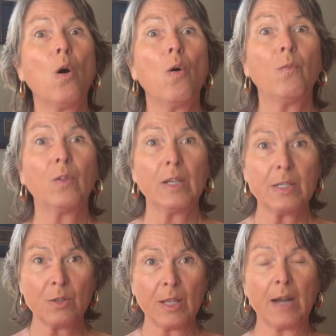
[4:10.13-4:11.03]
hopefully,
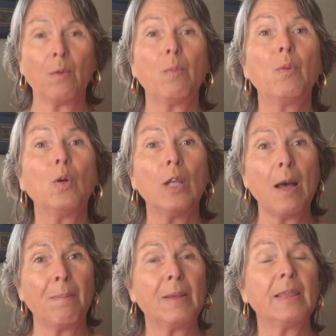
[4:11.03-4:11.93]
so that it will pull up,